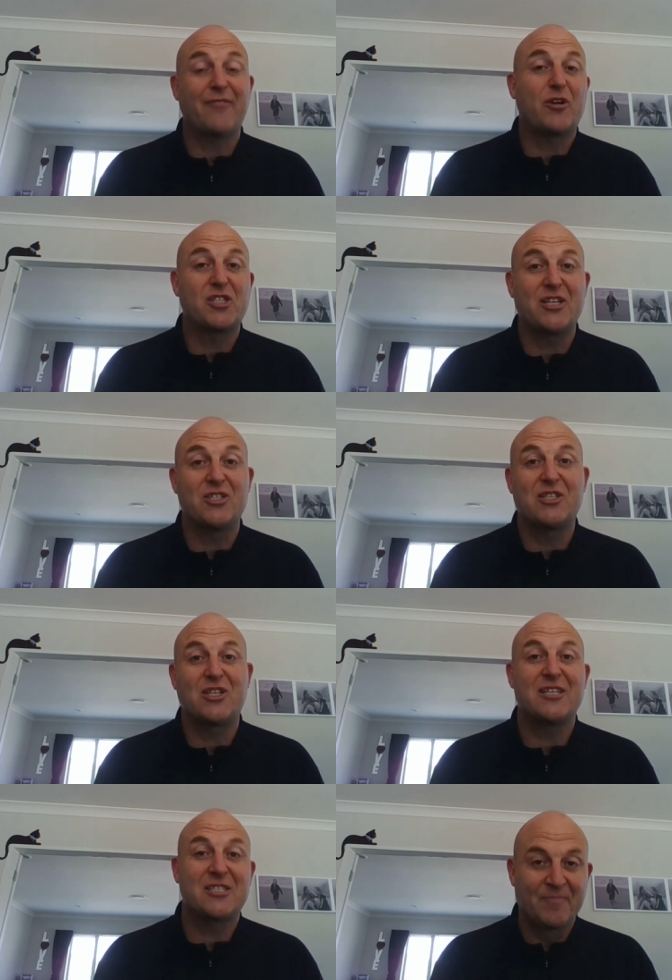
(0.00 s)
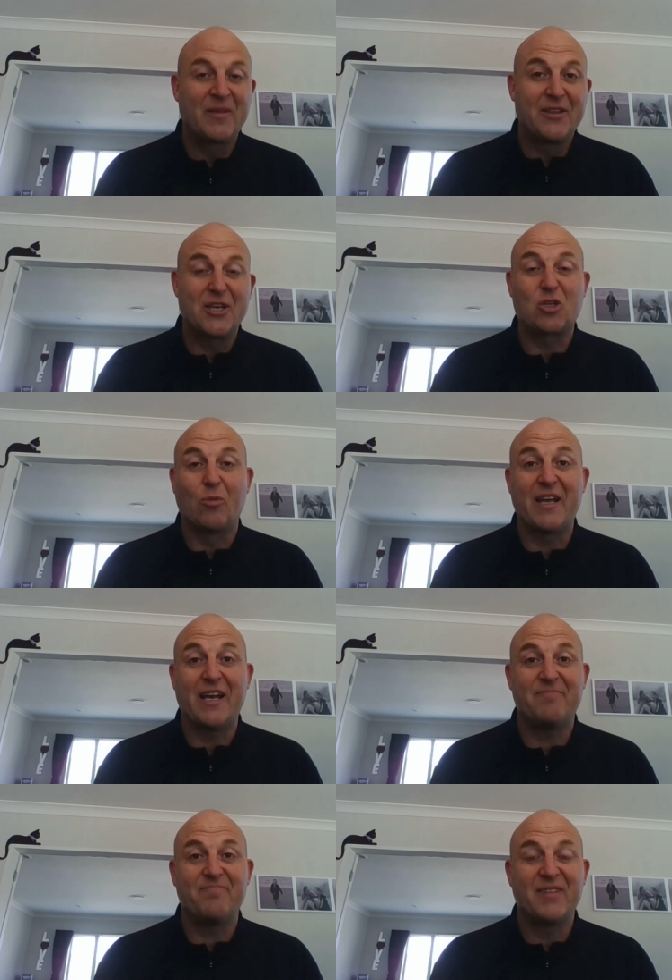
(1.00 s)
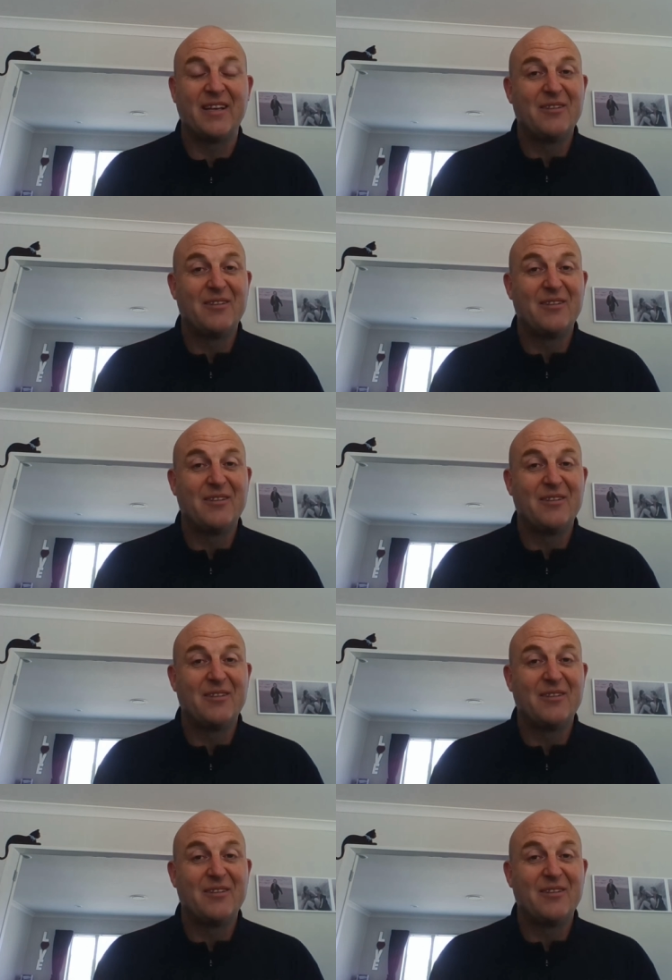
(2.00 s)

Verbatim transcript: Every season he says this will be it